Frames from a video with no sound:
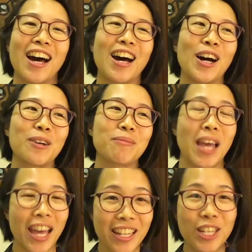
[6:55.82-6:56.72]

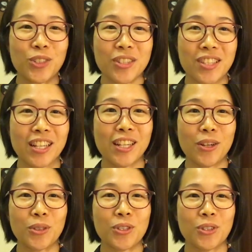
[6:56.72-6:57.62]
And
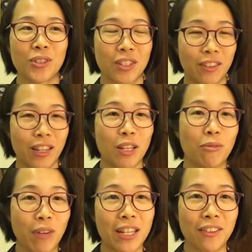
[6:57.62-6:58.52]
interestingly also, the
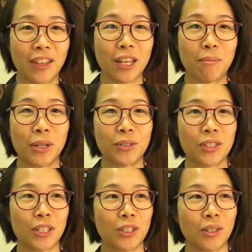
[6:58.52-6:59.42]
funny thing about
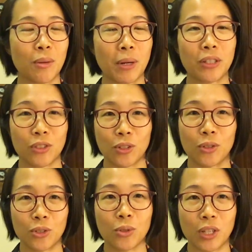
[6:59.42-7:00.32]
you
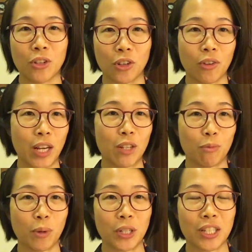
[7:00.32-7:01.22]
know, doing your
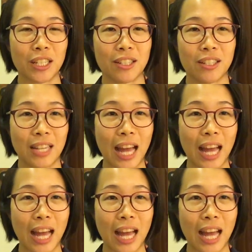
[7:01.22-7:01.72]
creative projects